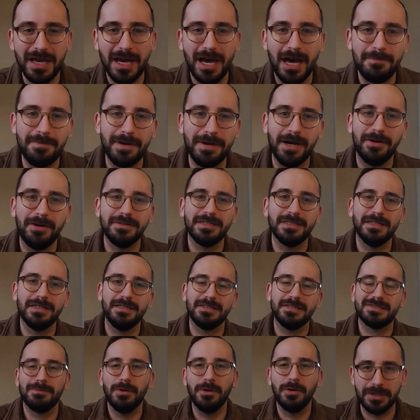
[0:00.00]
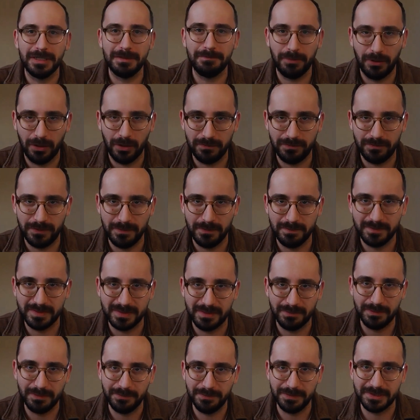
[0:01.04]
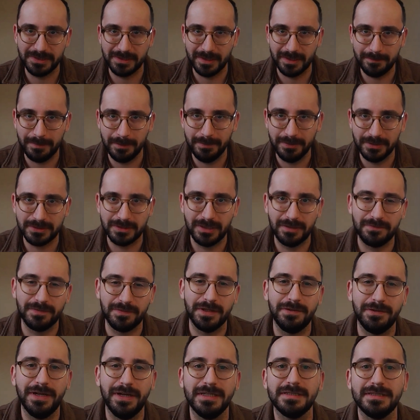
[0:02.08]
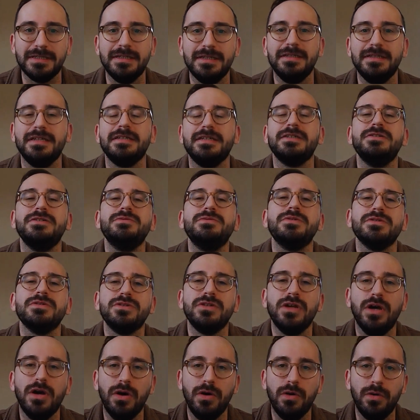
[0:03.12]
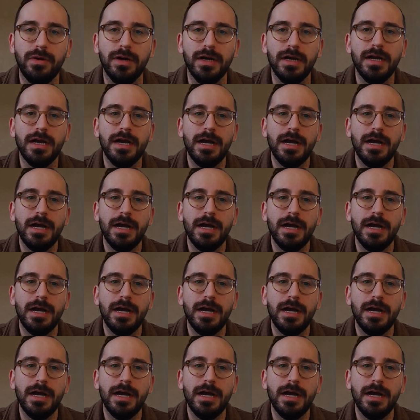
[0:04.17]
about smoky perfumes that we recently published on Fragrantica, that you will know